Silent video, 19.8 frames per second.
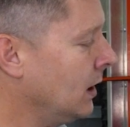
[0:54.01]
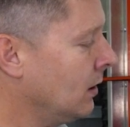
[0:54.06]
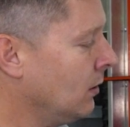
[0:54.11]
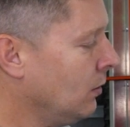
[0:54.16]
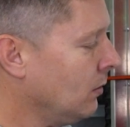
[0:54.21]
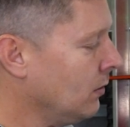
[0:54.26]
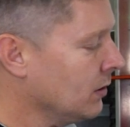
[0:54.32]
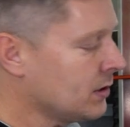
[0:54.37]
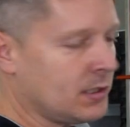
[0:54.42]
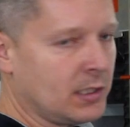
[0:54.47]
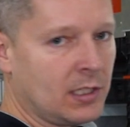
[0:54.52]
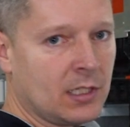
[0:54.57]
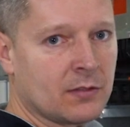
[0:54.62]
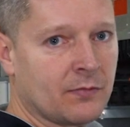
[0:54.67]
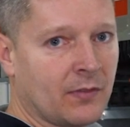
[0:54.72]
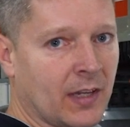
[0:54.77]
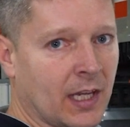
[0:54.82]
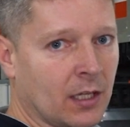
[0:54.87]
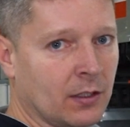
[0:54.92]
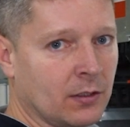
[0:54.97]
it holds these
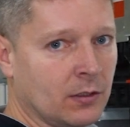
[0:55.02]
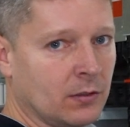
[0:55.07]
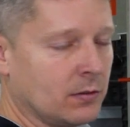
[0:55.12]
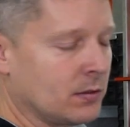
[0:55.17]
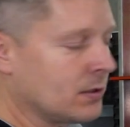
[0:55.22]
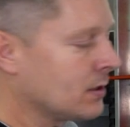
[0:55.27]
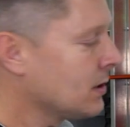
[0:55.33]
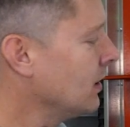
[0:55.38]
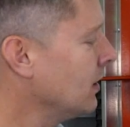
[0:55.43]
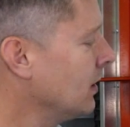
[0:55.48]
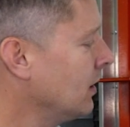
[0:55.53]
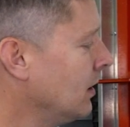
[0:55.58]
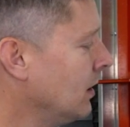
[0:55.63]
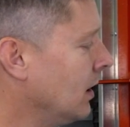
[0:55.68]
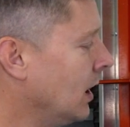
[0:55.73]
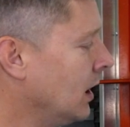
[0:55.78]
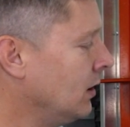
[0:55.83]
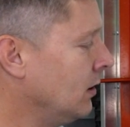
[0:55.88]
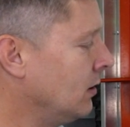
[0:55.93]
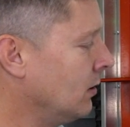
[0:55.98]
values
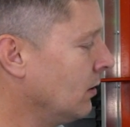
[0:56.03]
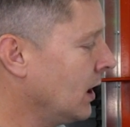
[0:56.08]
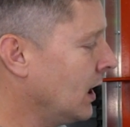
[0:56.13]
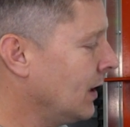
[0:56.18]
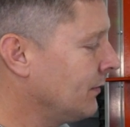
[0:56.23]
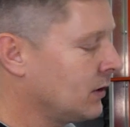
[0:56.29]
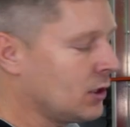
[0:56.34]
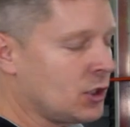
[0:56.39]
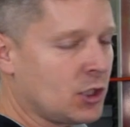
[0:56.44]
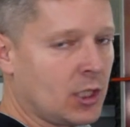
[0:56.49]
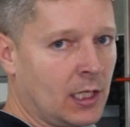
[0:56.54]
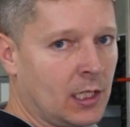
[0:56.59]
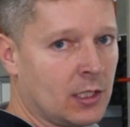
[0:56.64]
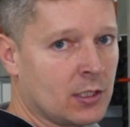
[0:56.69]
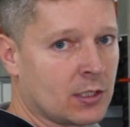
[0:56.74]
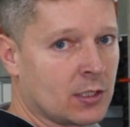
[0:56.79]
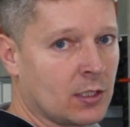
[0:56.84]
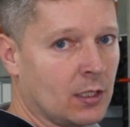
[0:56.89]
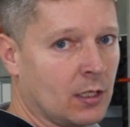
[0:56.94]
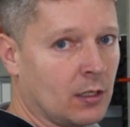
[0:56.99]
and you don't have to
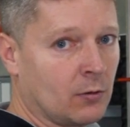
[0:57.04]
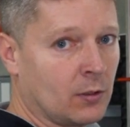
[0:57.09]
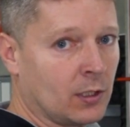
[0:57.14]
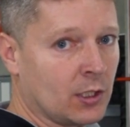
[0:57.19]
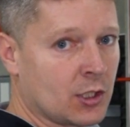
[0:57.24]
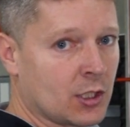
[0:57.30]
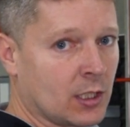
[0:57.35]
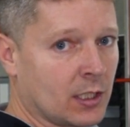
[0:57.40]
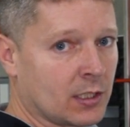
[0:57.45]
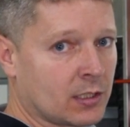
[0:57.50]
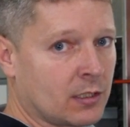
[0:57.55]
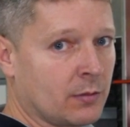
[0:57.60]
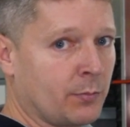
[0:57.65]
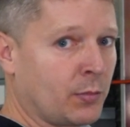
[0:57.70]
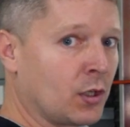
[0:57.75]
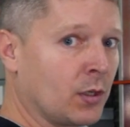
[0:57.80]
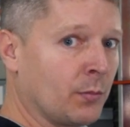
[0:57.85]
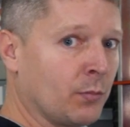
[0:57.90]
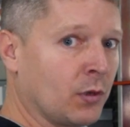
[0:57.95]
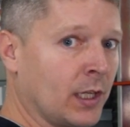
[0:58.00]
change or adjust
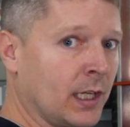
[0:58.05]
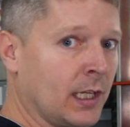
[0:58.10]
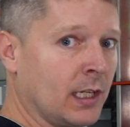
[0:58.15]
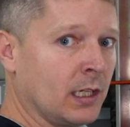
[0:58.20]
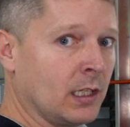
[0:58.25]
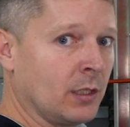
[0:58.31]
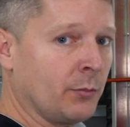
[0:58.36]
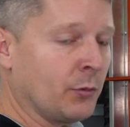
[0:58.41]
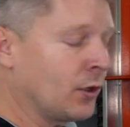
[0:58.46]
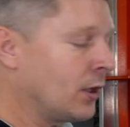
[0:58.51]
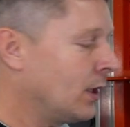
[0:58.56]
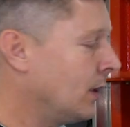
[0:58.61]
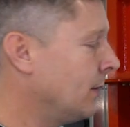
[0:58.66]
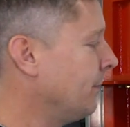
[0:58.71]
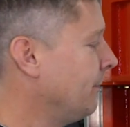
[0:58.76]
per blade anymore.